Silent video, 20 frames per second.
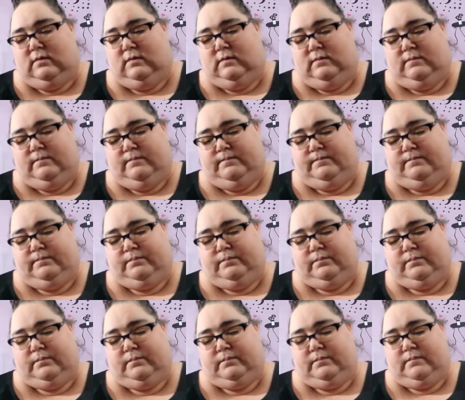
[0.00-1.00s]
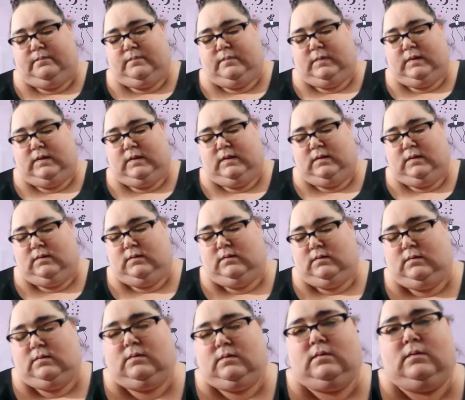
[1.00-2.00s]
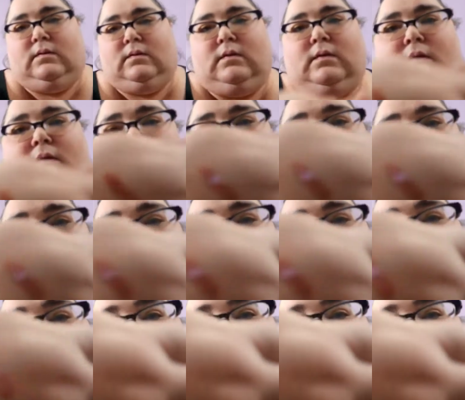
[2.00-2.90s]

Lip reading: (no one is talking)